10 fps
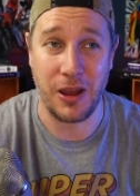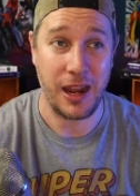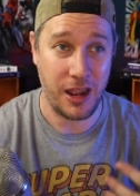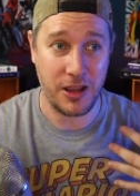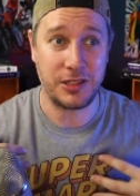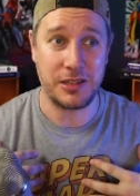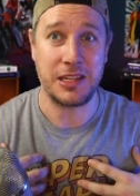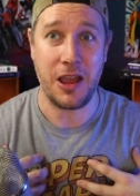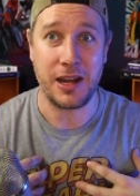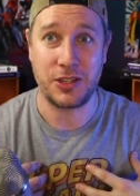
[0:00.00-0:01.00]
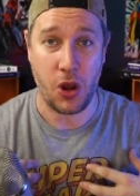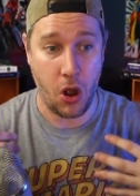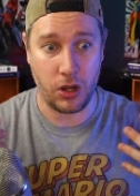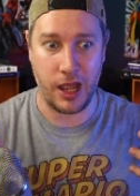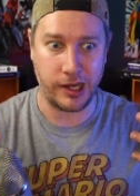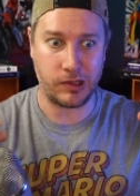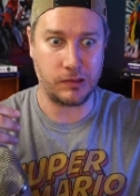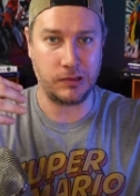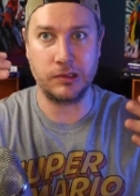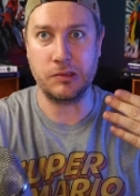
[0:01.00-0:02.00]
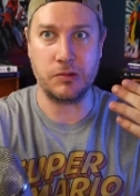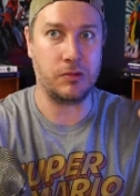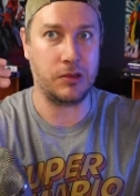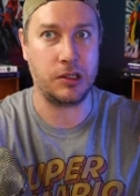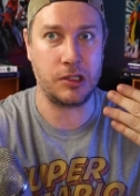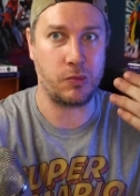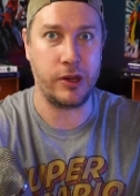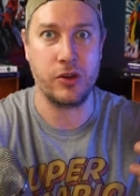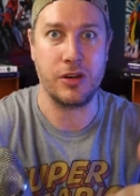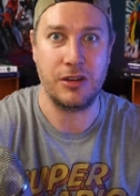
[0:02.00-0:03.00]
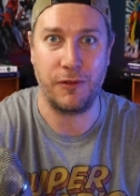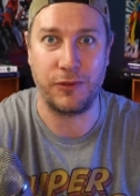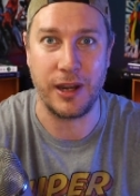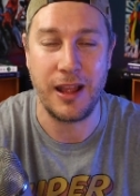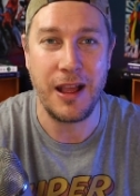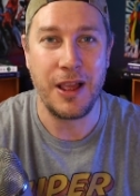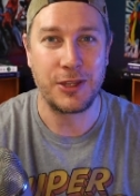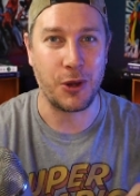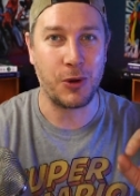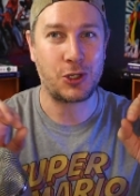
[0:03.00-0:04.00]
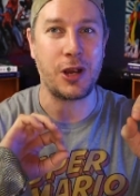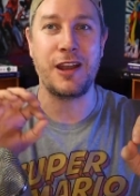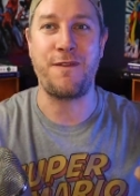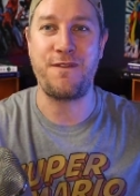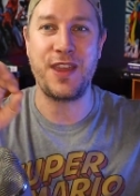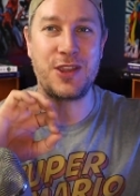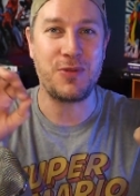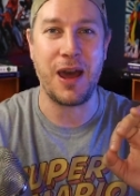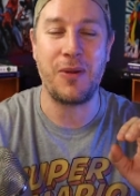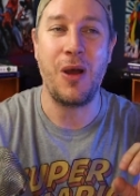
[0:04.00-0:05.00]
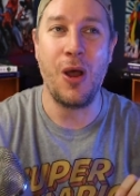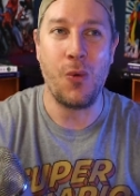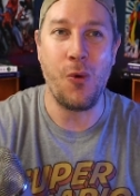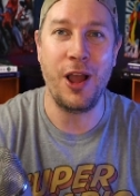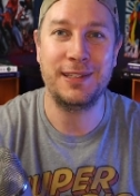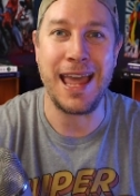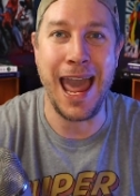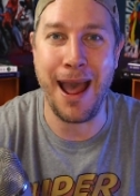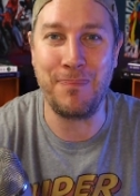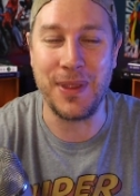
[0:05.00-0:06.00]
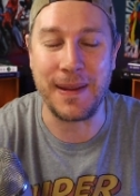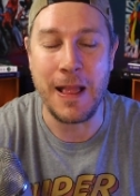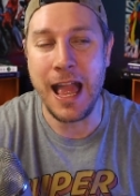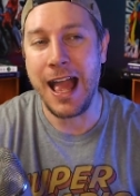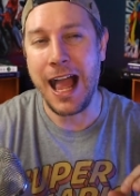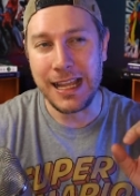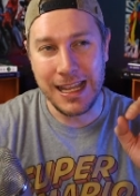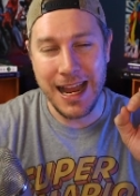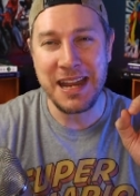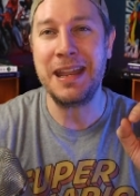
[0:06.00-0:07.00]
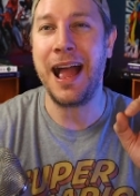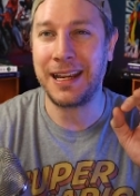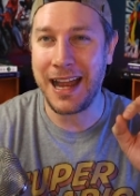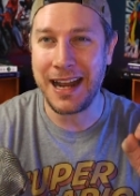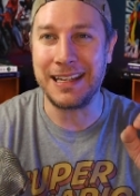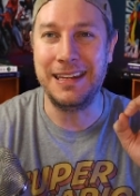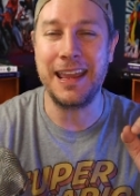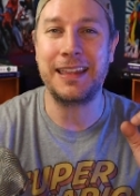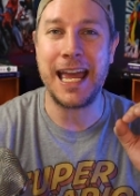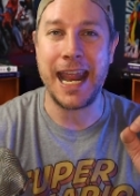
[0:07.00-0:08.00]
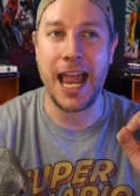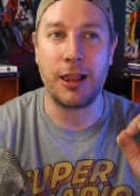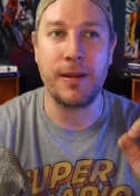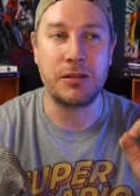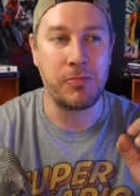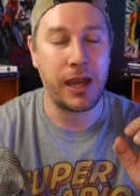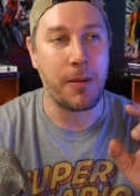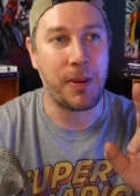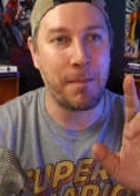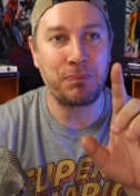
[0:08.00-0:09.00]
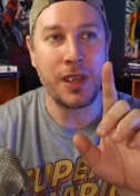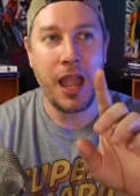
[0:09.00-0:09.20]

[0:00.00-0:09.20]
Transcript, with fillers: on. And us as the audience are like, this is weird and different. So we're trying to figure out what's happening. I kind of I kind of dig that element about it, but